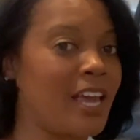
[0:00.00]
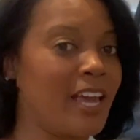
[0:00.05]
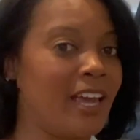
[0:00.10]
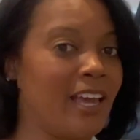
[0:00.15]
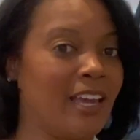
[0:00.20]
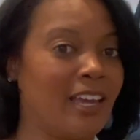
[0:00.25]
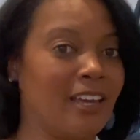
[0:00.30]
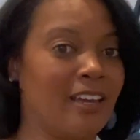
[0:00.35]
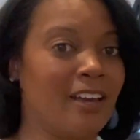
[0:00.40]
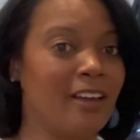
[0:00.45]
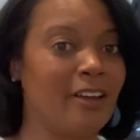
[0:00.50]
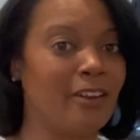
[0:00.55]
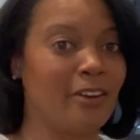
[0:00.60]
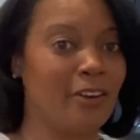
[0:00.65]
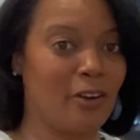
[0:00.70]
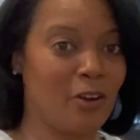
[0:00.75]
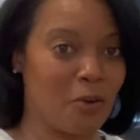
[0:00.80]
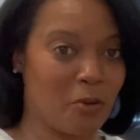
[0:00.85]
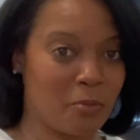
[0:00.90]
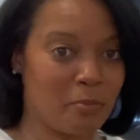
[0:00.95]
a
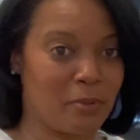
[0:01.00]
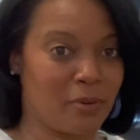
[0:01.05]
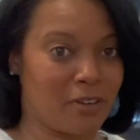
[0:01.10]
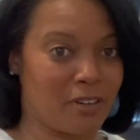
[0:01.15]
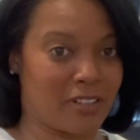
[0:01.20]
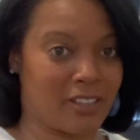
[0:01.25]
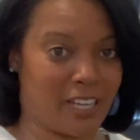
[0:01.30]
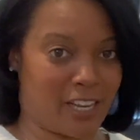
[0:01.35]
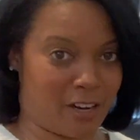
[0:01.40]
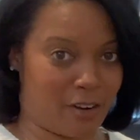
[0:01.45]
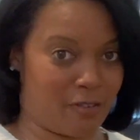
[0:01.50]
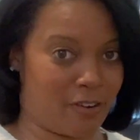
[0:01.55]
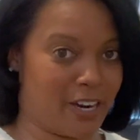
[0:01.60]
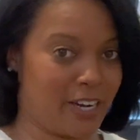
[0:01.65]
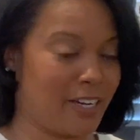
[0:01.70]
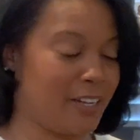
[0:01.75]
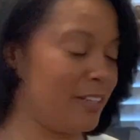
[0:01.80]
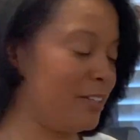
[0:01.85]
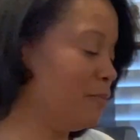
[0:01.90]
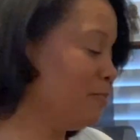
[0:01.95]
notebook that I
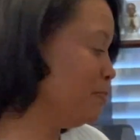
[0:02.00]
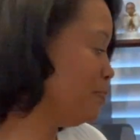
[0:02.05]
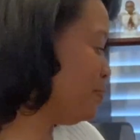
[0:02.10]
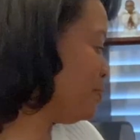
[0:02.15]
write in.